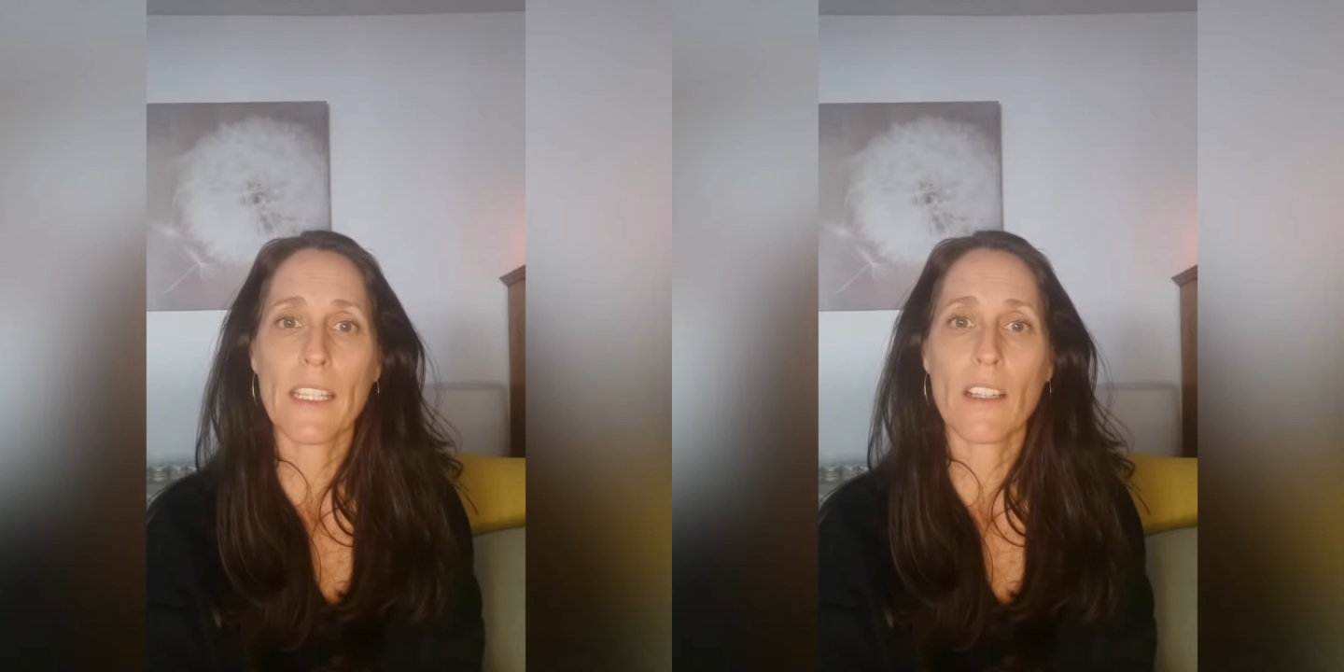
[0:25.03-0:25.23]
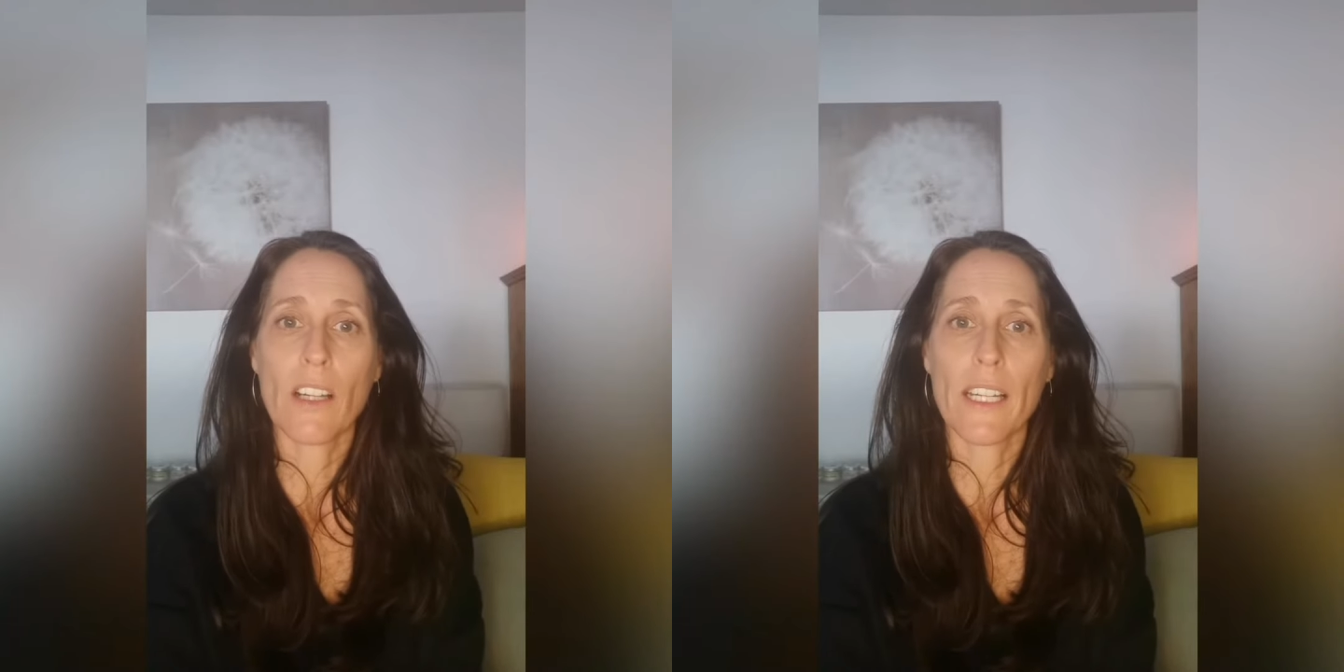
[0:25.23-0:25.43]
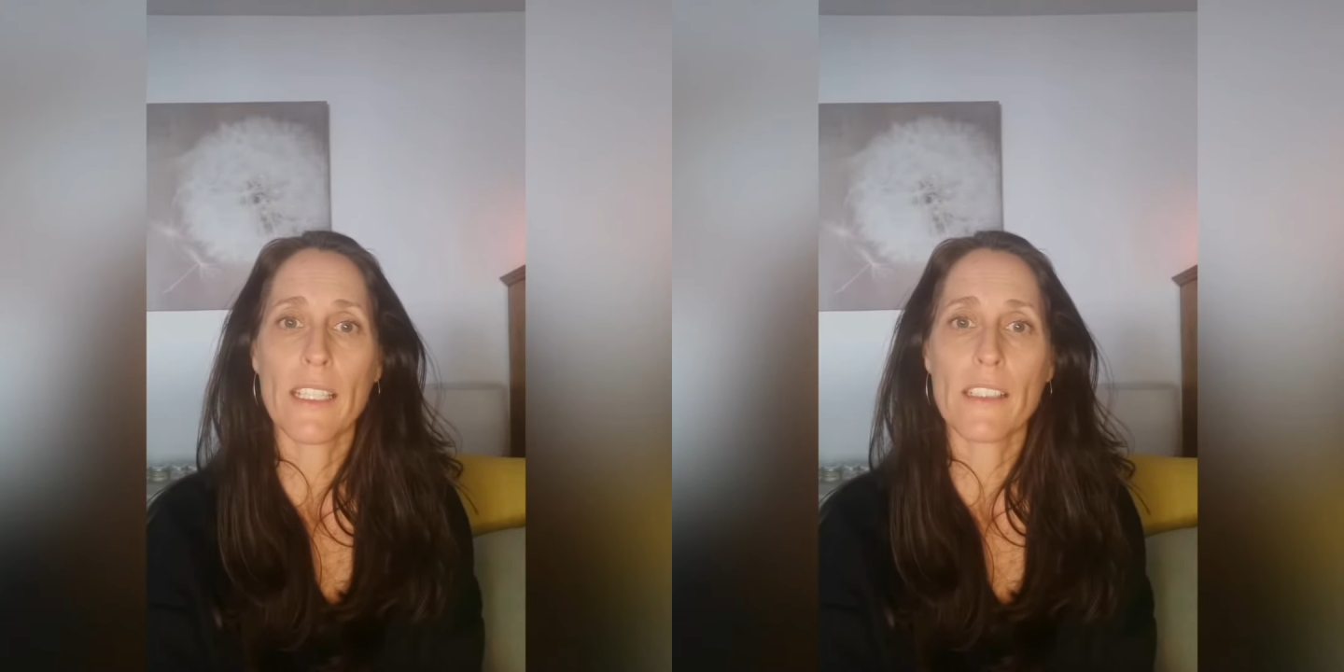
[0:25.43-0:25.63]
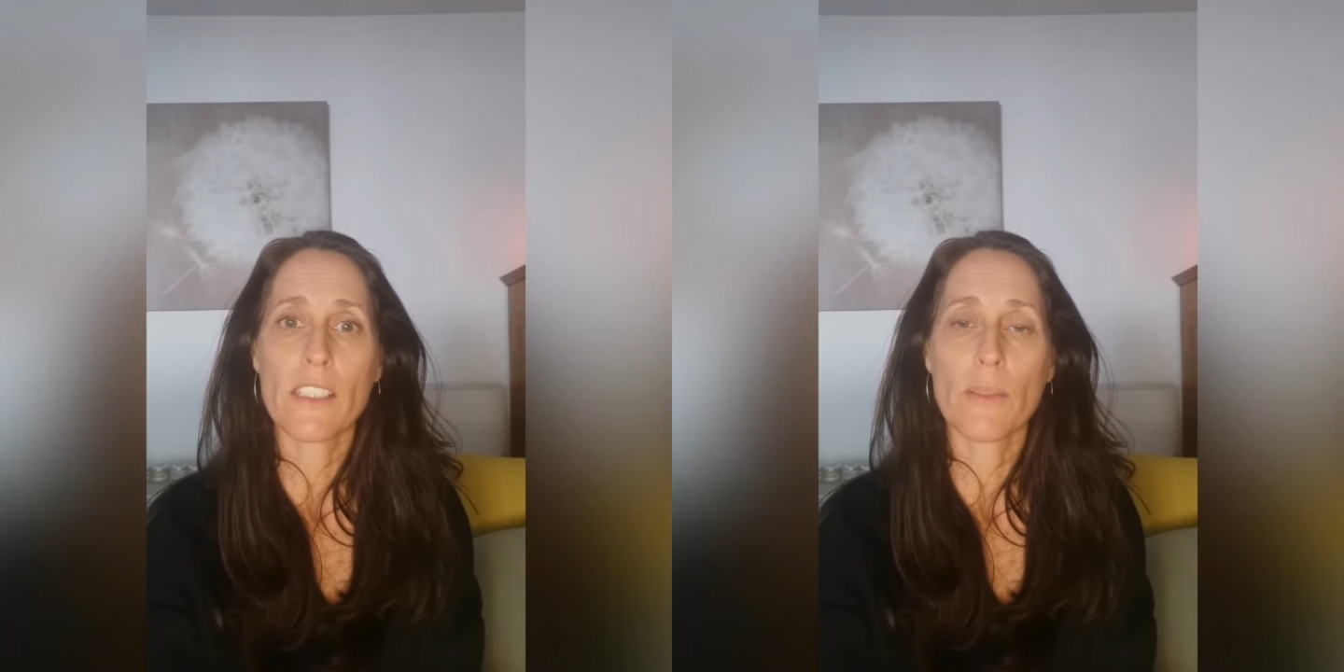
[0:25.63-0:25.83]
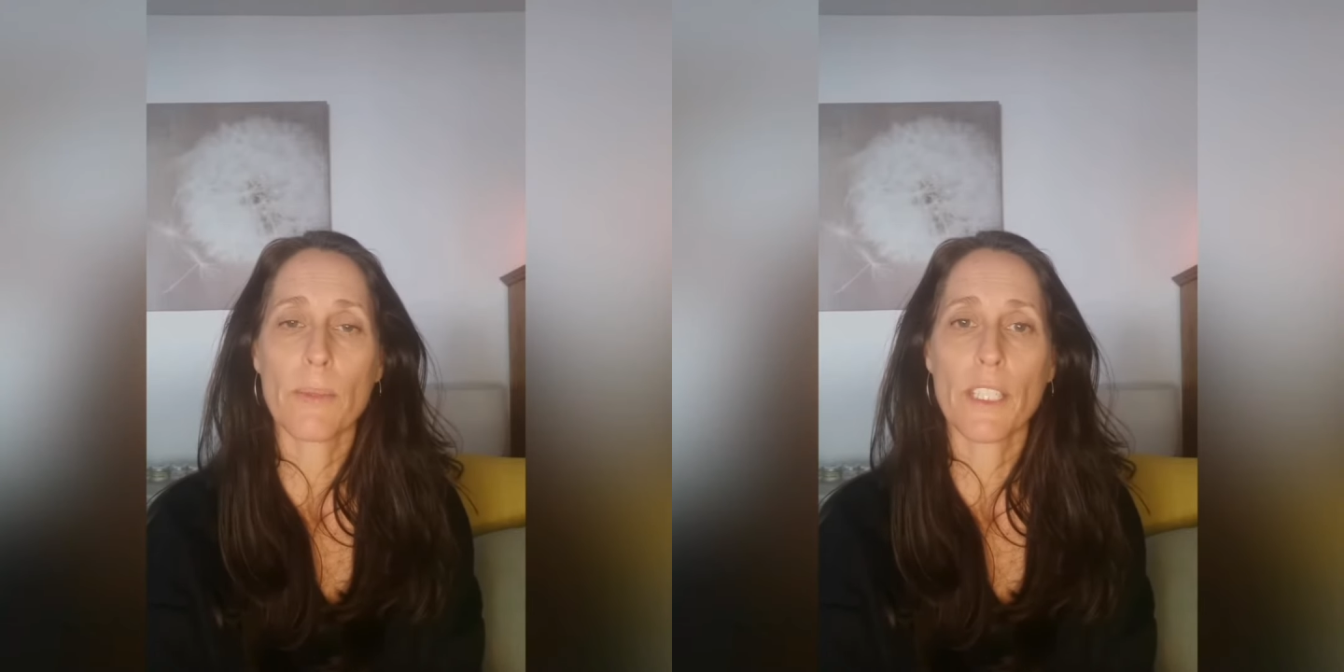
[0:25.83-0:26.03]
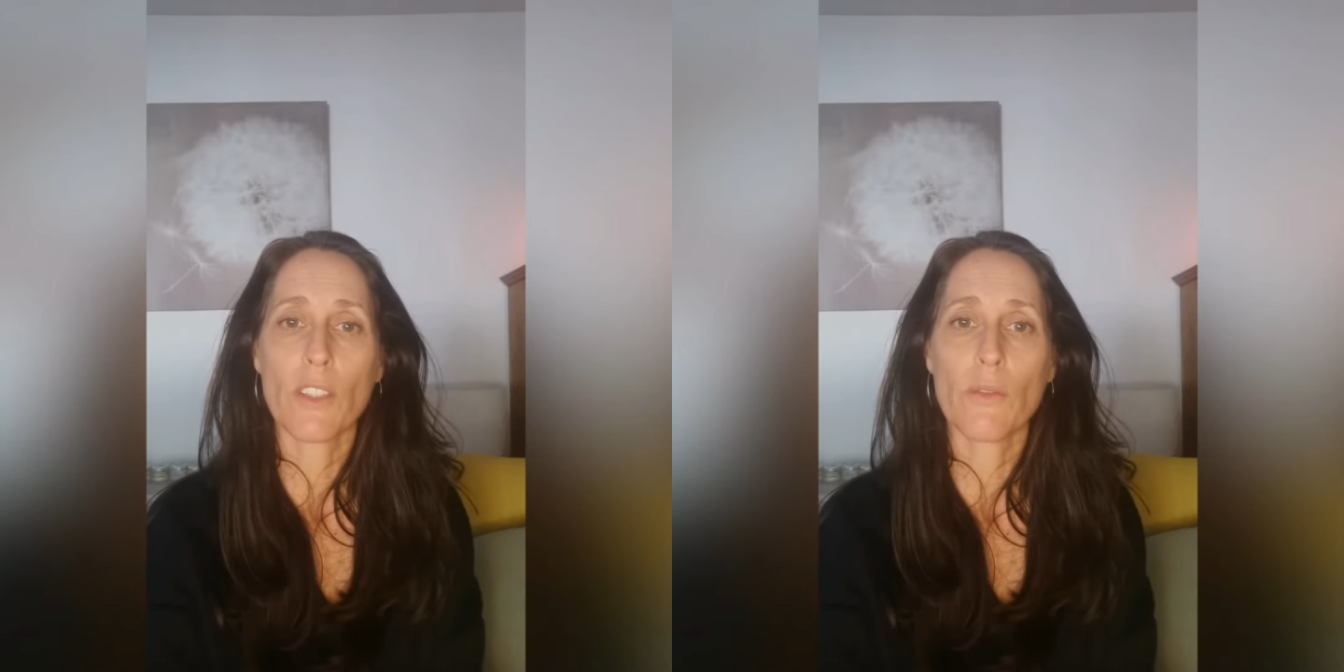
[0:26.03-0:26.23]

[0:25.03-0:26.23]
aligns to bring you